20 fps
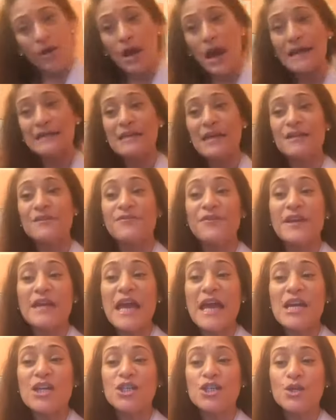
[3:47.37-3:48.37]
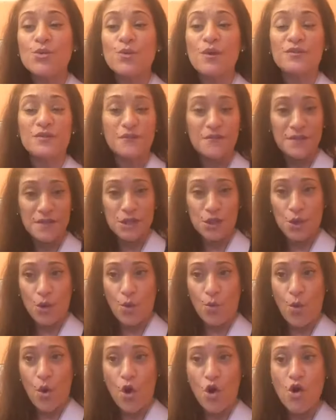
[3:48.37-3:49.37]
identification with the
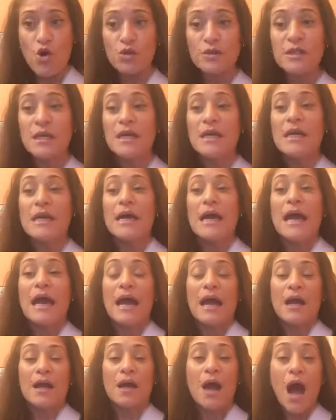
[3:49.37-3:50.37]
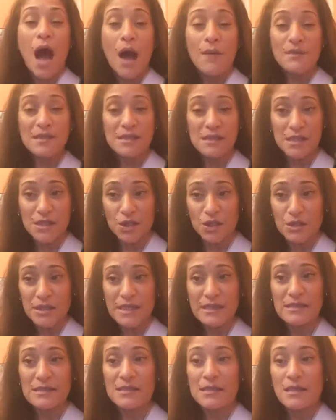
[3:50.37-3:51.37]
physical world, calm and
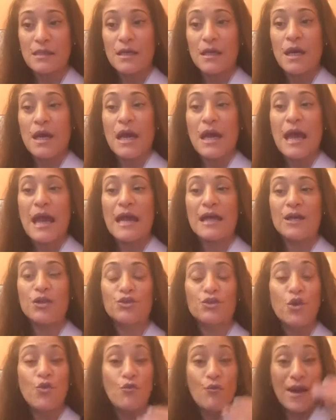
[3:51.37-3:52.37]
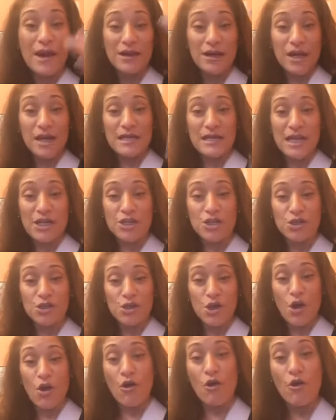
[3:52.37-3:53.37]
stillness, direct connection
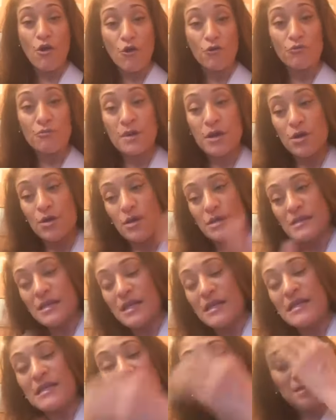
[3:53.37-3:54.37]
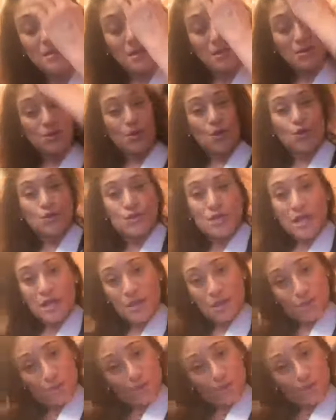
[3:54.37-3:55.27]
to earth because it is associated